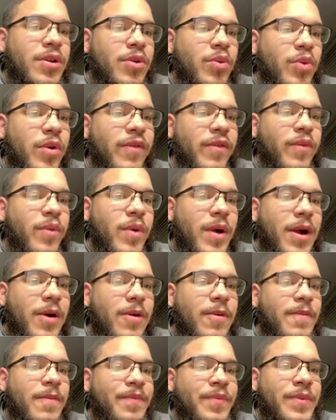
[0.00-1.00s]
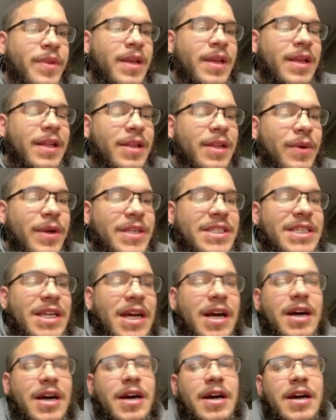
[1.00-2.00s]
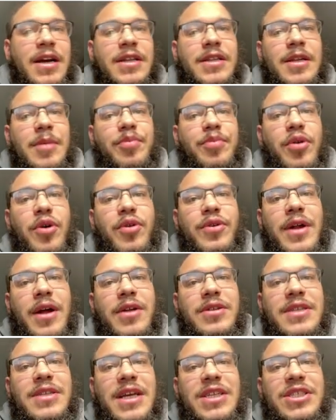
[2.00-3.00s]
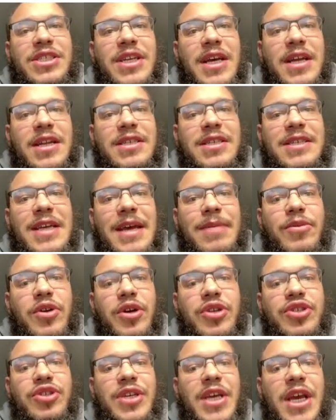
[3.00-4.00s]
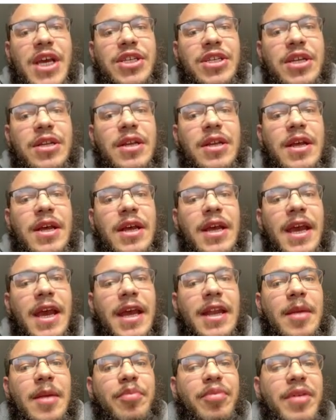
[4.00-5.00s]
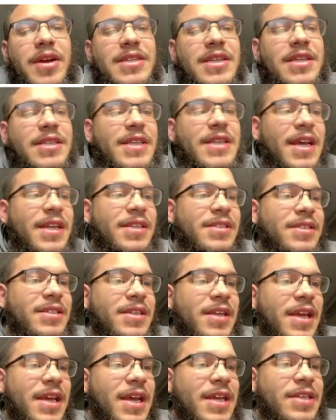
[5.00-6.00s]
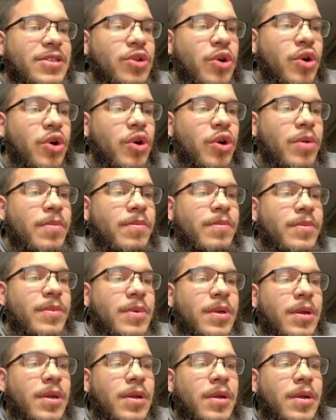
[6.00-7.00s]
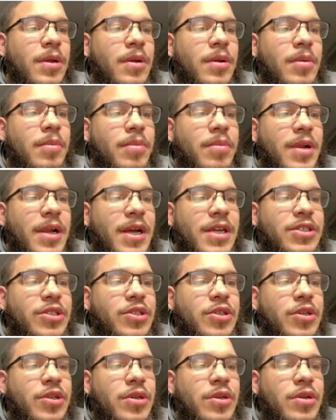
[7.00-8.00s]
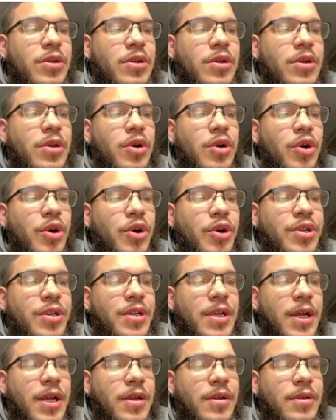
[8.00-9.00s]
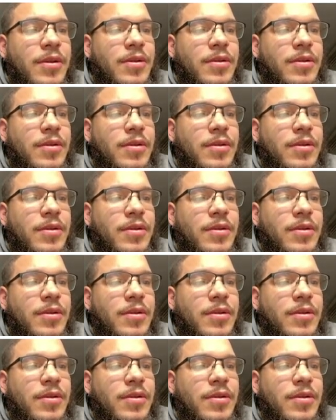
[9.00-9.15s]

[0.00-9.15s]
With waw. The ones that are, the pronouns that share the same conjugation. In the present tense is hum plus hunna.